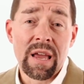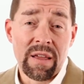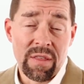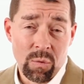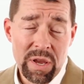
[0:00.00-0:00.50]

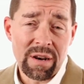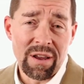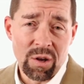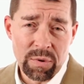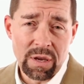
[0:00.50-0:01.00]
And then we can
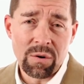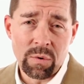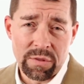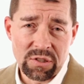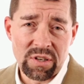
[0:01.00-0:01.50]
help you
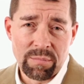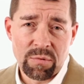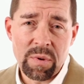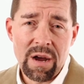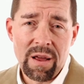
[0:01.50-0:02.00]
with the steps
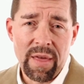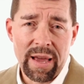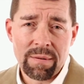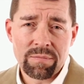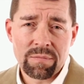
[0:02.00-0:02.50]
beyond that.